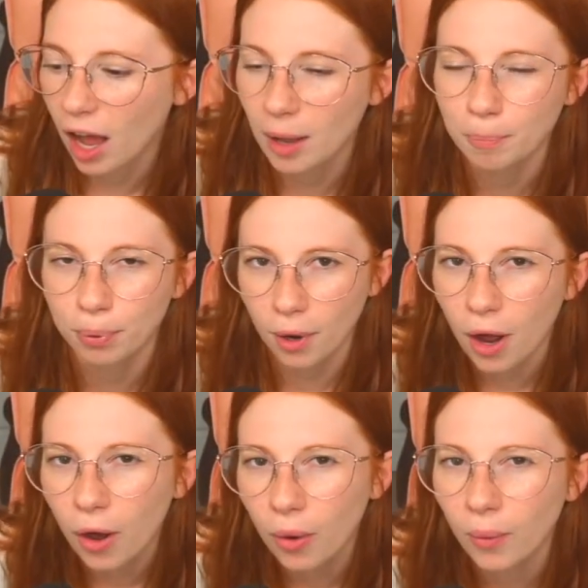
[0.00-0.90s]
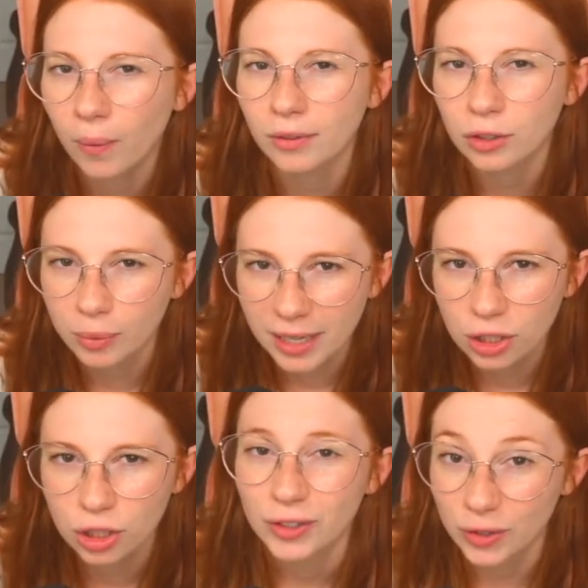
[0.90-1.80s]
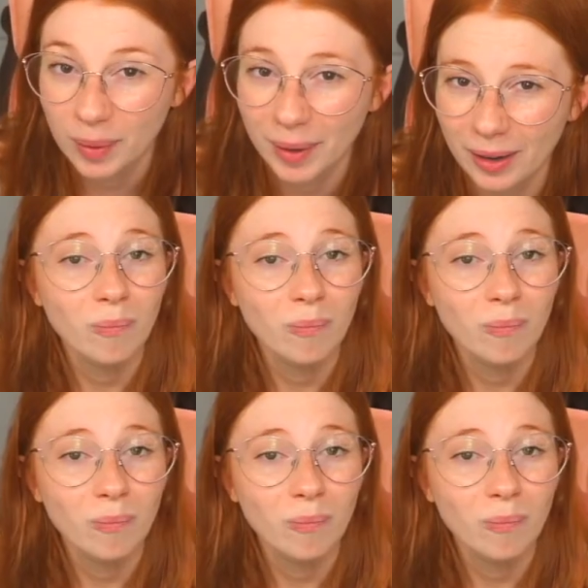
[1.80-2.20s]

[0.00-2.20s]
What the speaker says: a pro Twitch streamer.